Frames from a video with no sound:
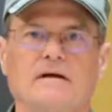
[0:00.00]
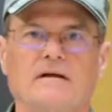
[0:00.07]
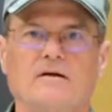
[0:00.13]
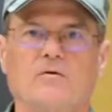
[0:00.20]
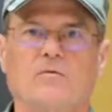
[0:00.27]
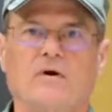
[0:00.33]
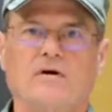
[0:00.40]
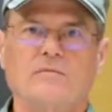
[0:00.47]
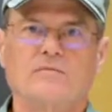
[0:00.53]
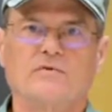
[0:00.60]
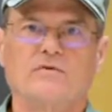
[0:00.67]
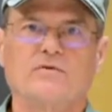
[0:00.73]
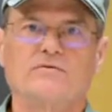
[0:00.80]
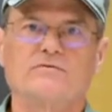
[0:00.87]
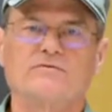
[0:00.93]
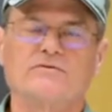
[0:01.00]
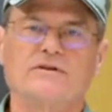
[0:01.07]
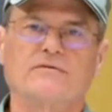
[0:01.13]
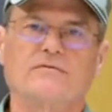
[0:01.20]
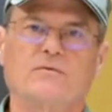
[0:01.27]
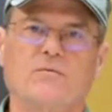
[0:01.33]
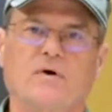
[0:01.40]
Hello, welcome to Do It
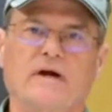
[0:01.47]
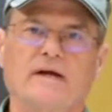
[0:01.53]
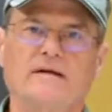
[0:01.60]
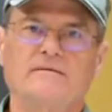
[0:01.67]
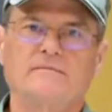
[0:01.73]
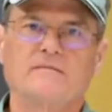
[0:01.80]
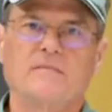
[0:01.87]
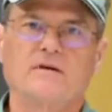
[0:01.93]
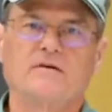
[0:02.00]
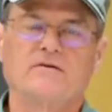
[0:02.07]
Yourself with Wayne.